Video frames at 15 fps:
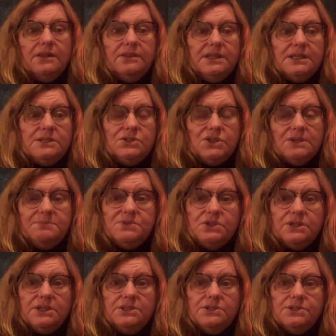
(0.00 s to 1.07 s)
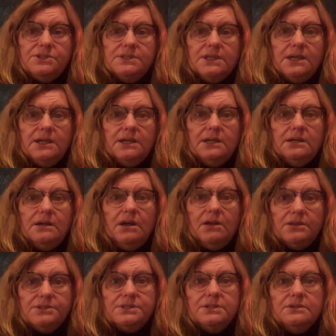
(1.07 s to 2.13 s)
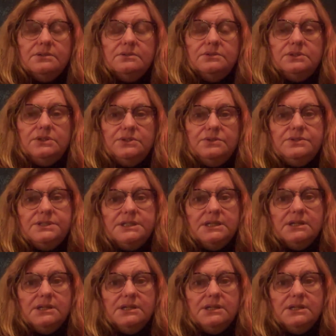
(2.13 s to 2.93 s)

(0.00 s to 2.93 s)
The Egyptians also used